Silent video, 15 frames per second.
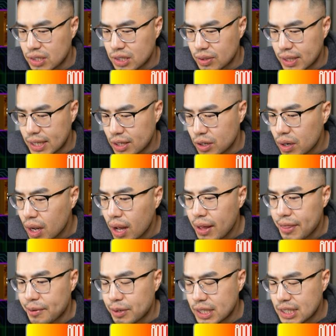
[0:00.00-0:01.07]
So here,
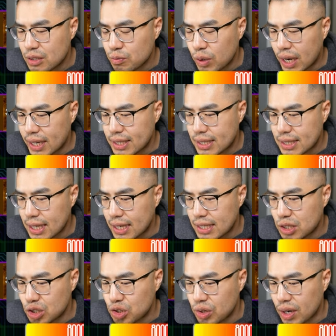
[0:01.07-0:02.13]
the reason why I decided
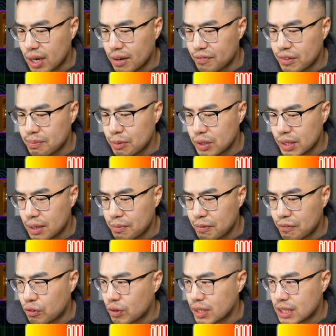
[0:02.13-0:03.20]
to draw off the Moye
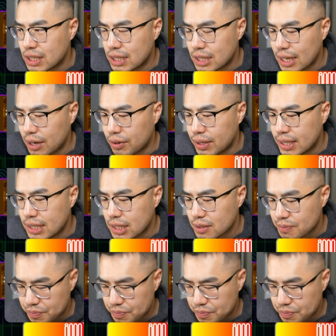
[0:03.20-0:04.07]
before the Qixiao is